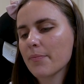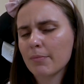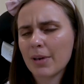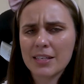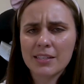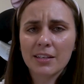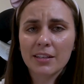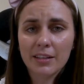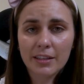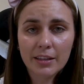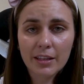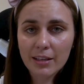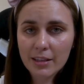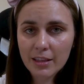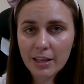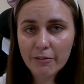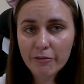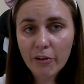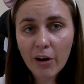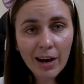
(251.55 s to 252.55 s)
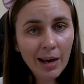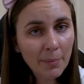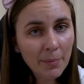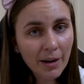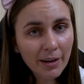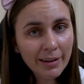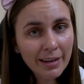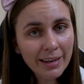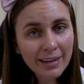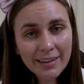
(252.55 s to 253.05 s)
basically the fire
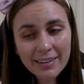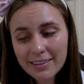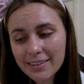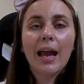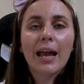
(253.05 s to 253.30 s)
monkey.